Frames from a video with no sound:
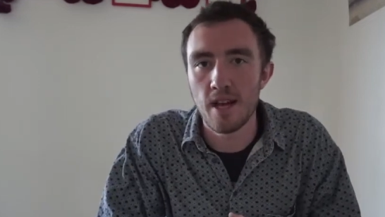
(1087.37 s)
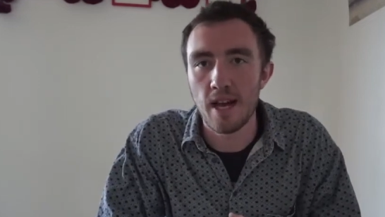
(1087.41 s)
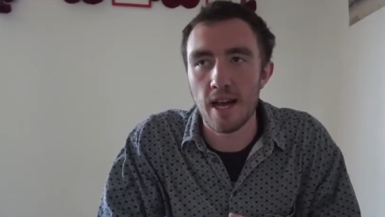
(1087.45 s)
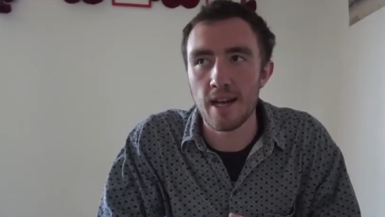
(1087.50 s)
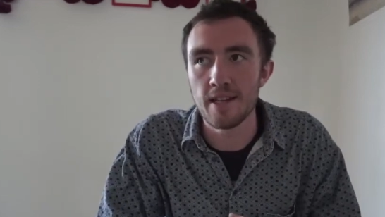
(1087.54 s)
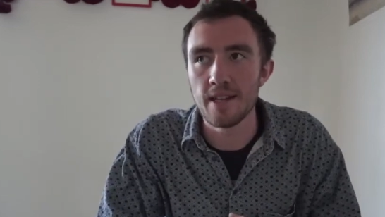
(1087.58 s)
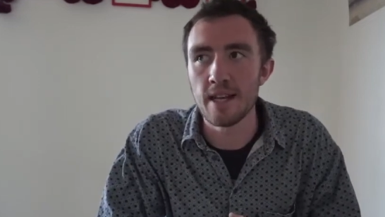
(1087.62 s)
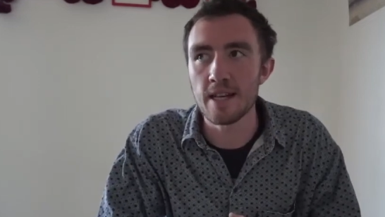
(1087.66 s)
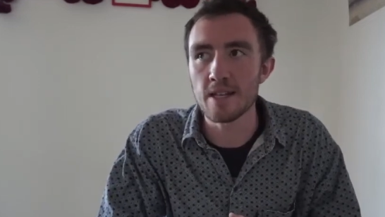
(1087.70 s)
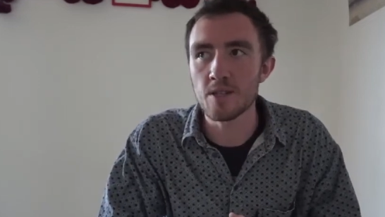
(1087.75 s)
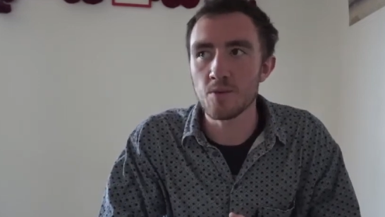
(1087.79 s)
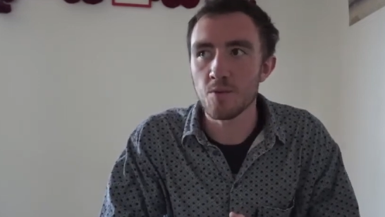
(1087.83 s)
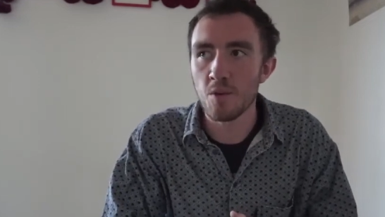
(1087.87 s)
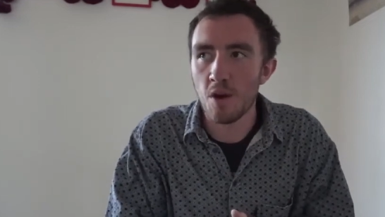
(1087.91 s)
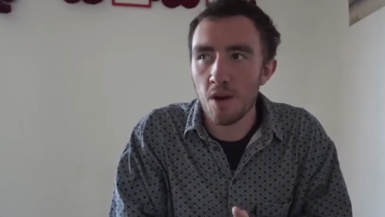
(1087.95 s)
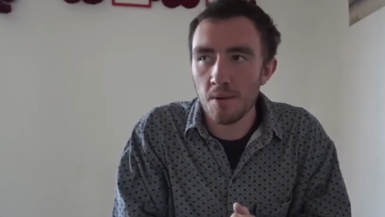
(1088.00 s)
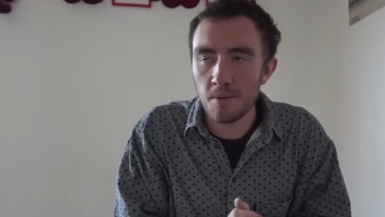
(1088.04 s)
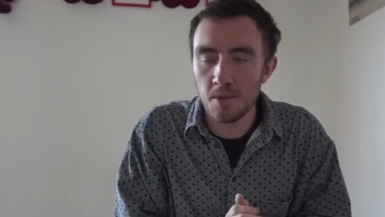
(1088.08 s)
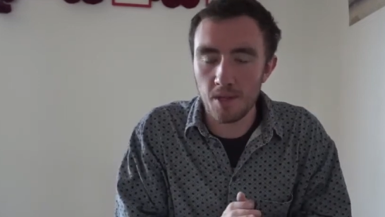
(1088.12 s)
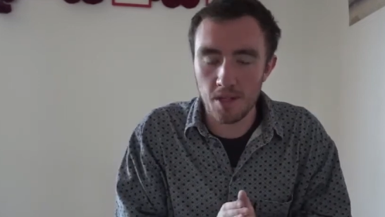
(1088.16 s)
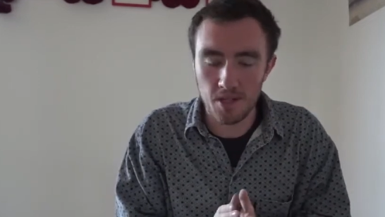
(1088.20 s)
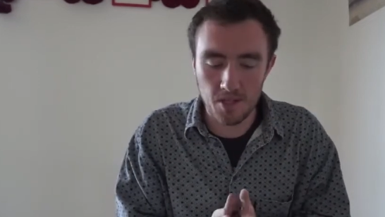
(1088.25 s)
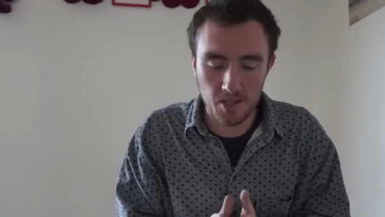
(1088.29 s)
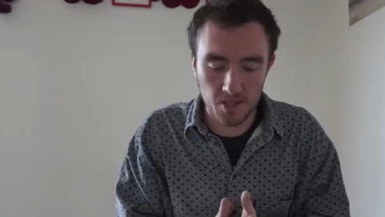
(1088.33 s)
And that's why
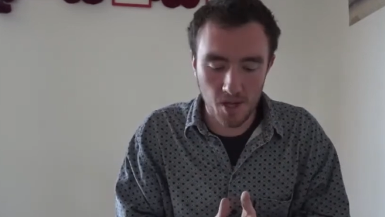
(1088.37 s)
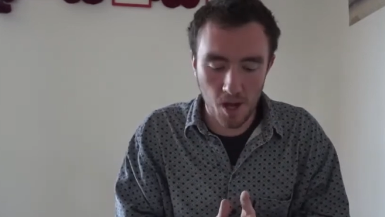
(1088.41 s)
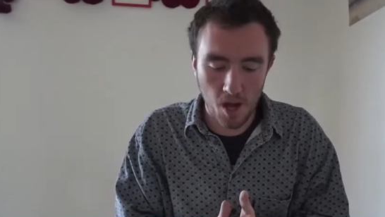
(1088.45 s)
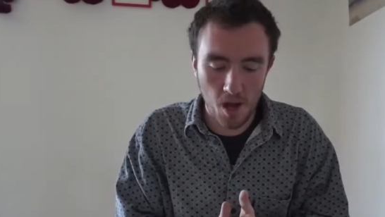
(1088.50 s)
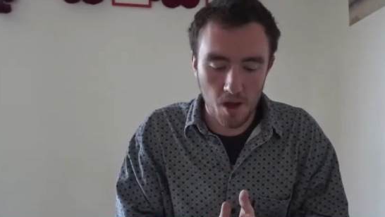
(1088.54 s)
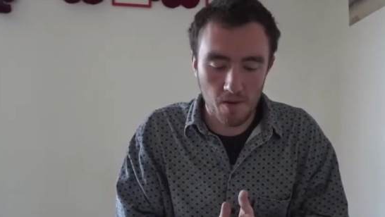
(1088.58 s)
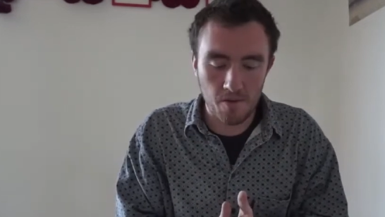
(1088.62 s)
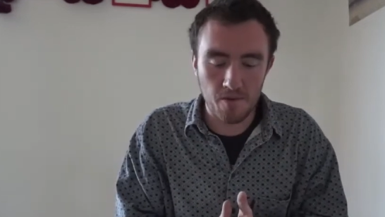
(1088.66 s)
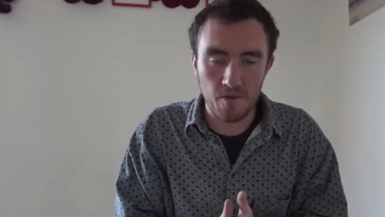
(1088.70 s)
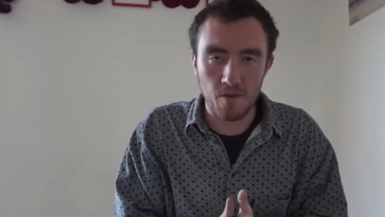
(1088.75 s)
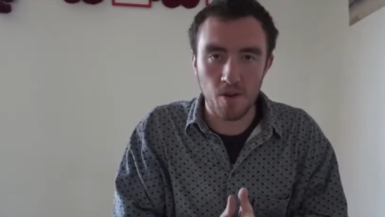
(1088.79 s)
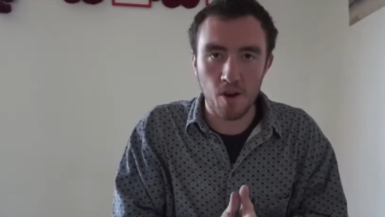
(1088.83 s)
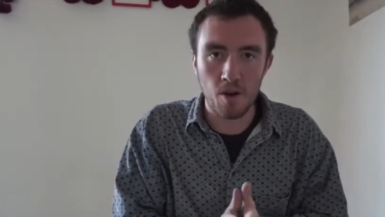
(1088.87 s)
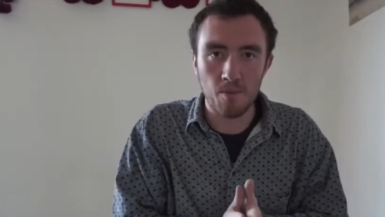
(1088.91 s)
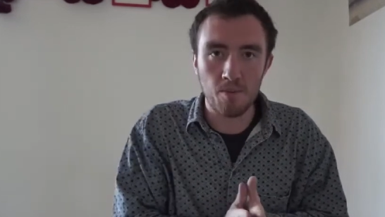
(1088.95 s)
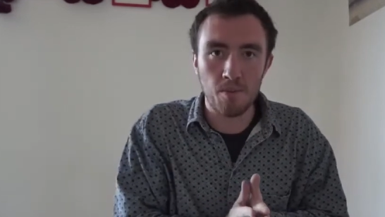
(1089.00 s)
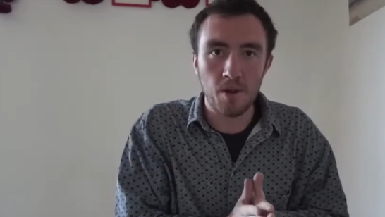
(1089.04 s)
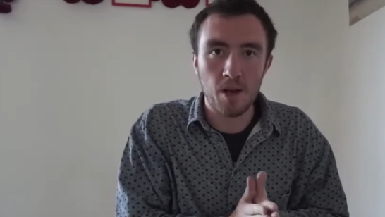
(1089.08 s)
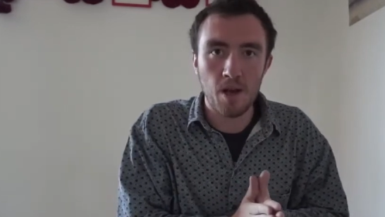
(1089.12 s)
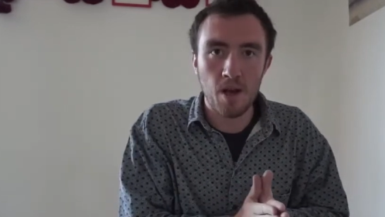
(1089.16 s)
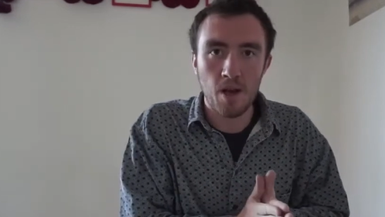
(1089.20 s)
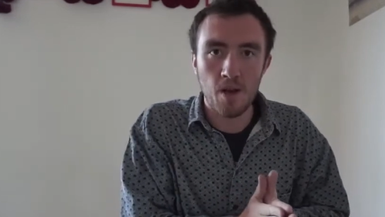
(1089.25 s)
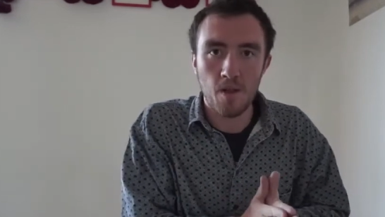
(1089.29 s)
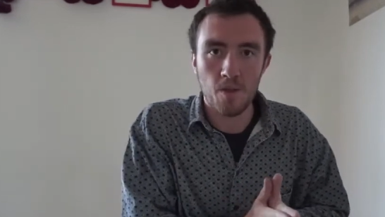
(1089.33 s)
I'm going to start
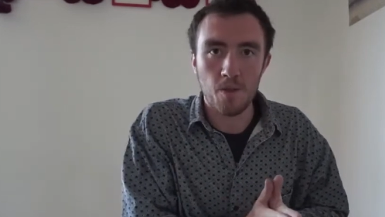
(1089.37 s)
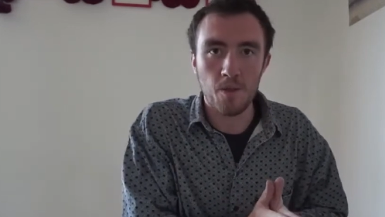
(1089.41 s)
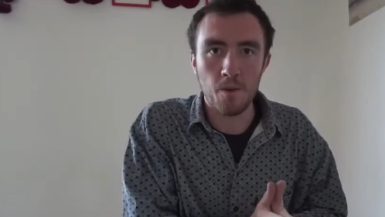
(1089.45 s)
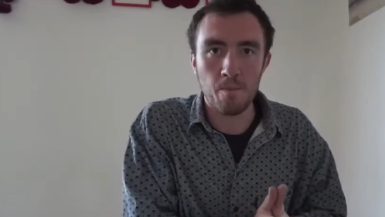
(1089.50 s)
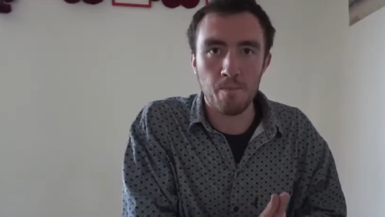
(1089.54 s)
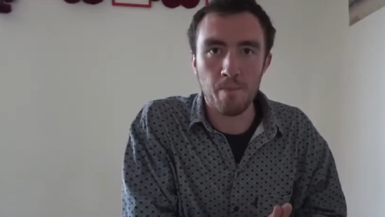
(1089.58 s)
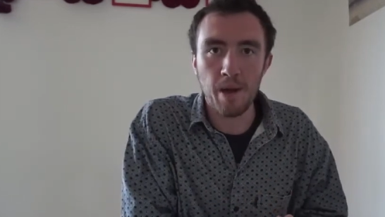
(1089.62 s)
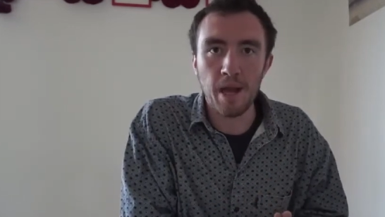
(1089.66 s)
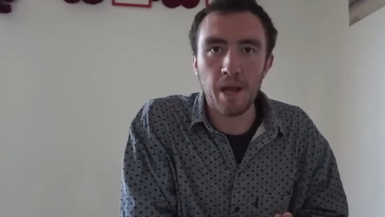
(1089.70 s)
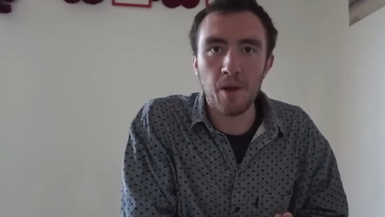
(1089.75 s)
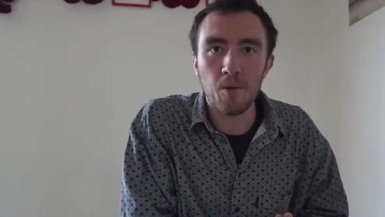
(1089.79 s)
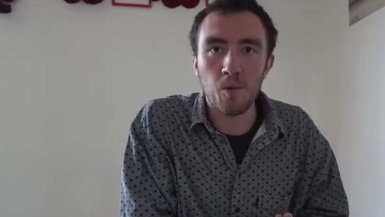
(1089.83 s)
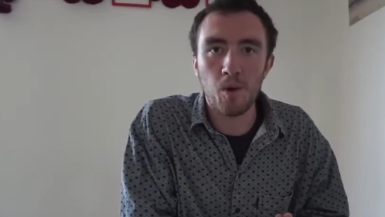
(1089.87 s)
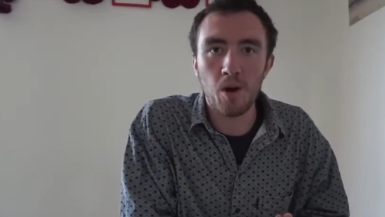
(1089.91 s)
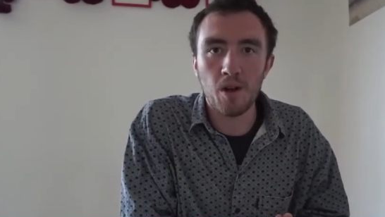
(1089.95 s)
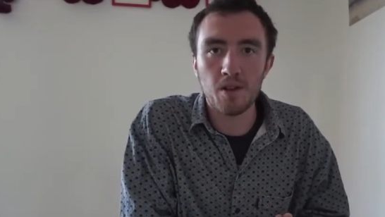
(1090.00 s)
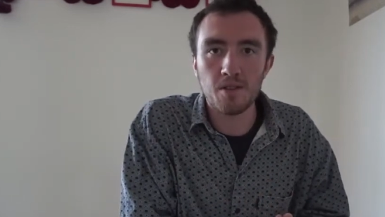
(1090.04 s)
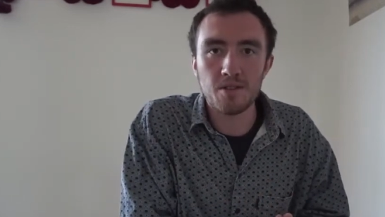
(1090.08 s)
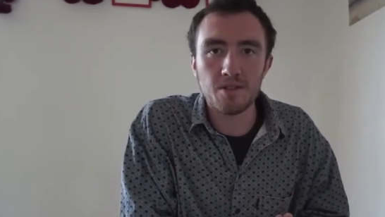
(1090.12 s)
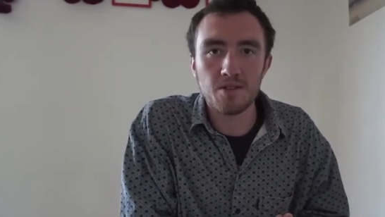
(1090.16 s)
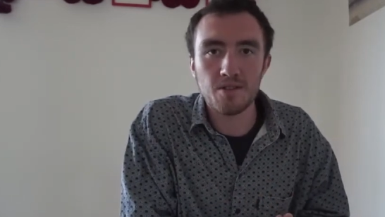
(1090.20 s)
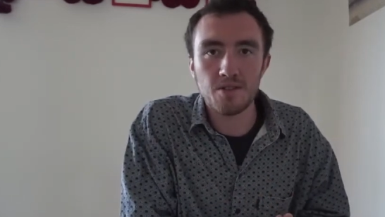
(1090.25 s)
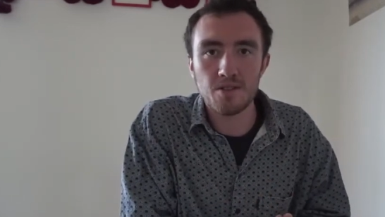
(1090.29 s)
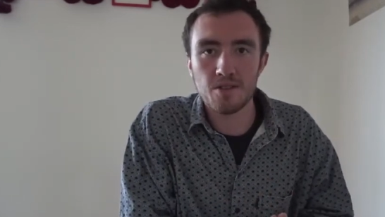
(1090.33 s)
from the big
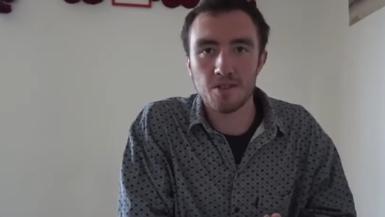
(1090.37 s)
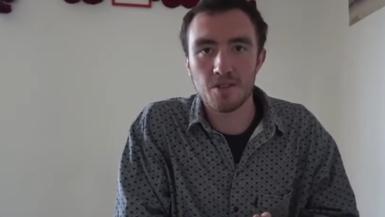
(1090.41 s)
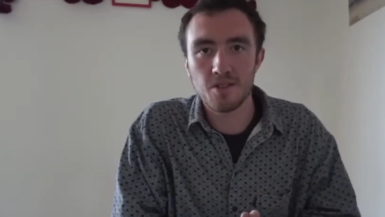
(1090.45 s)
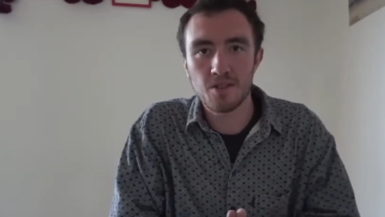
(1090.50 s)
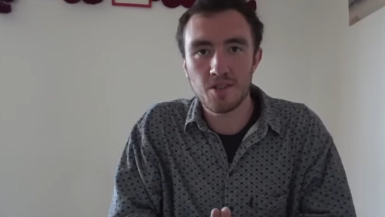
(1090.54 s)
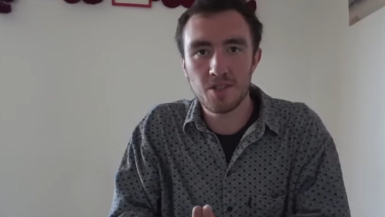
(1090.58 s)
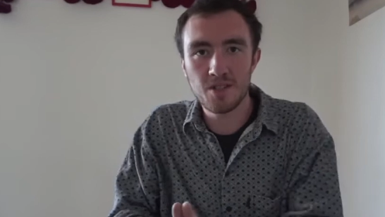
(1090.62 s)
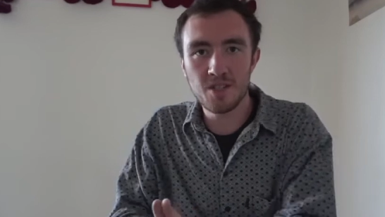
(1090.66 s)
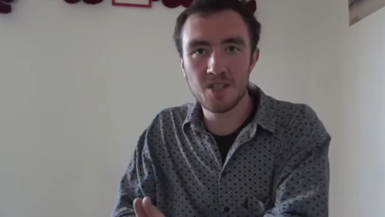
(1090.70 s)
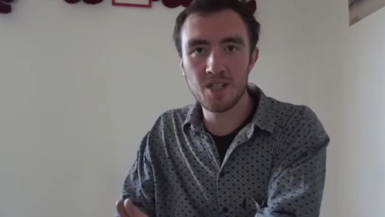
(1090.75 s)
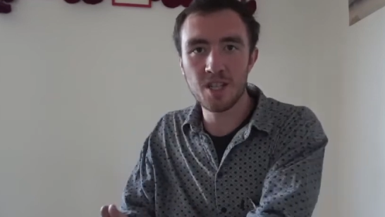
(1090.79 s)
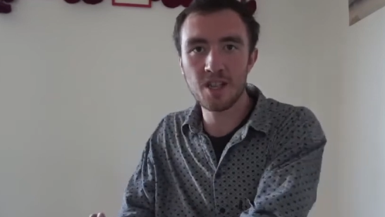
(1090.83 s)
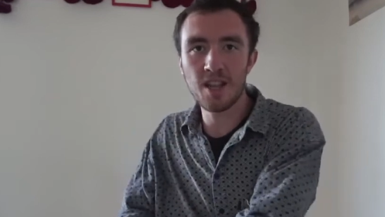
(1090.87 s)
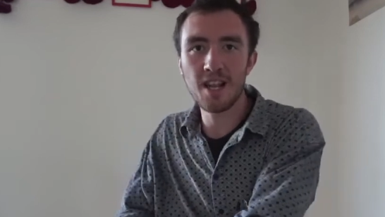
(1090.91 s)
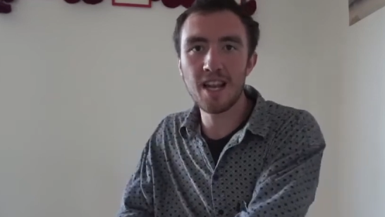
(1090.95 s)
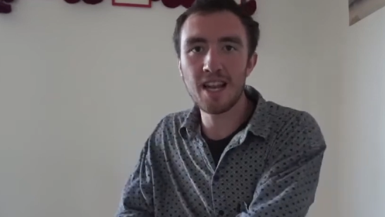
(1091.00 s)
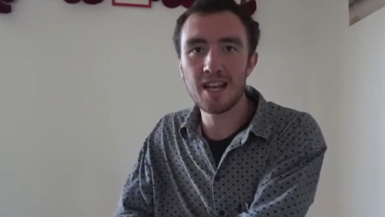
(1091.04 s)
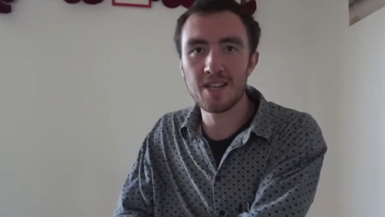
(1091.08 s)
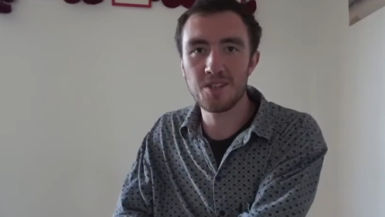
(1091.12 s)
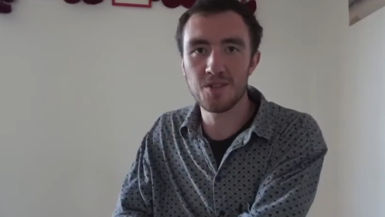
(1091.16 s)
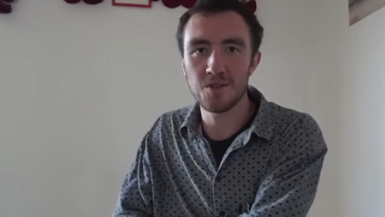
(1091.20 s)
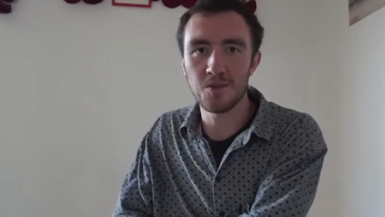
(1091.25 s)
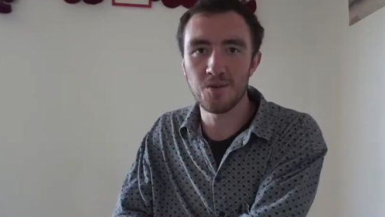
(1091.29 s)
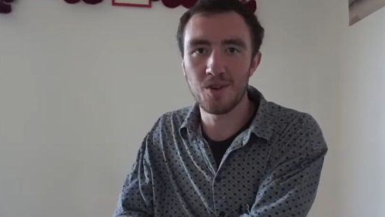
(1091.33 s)
ones to the
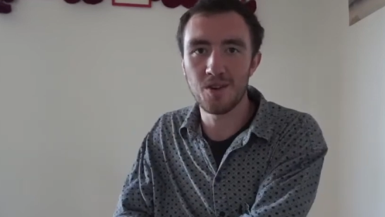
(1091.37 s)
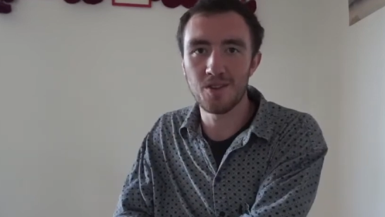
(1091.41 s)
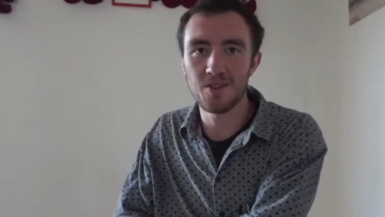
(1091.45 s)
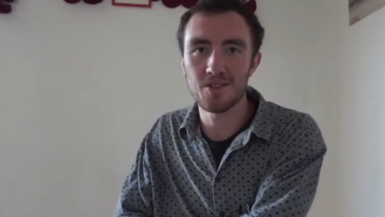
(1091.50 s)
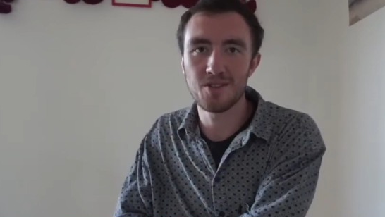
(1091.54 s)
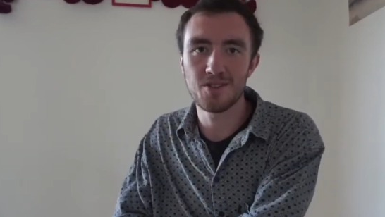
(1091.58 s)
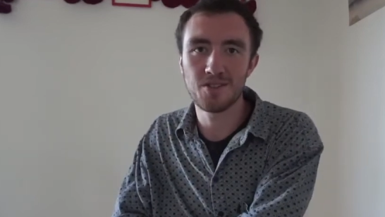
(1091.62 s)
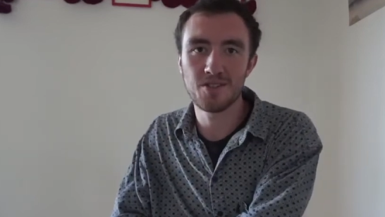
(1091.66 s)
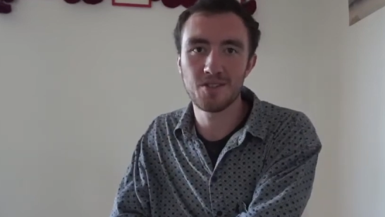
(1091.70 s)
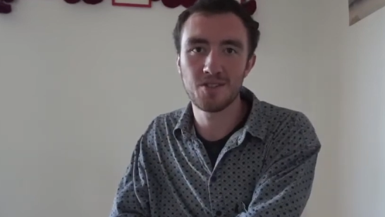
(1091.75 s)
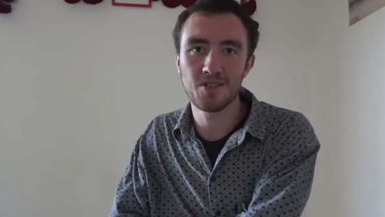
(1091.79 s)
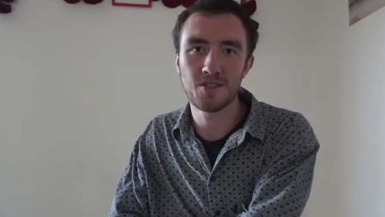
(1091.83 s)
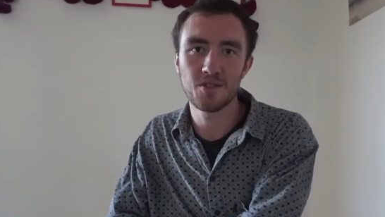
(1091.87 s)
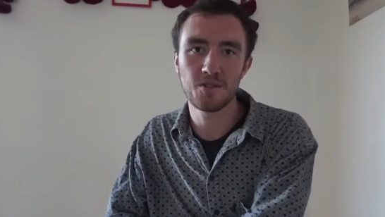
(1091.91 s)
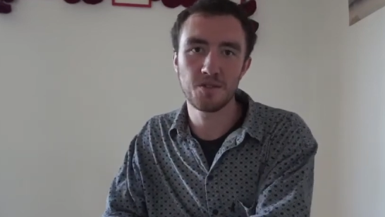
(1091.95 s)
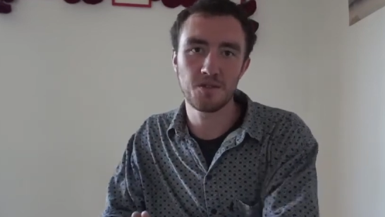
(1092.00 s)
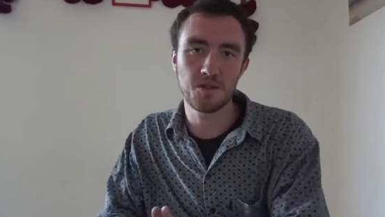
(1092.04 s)
little ones.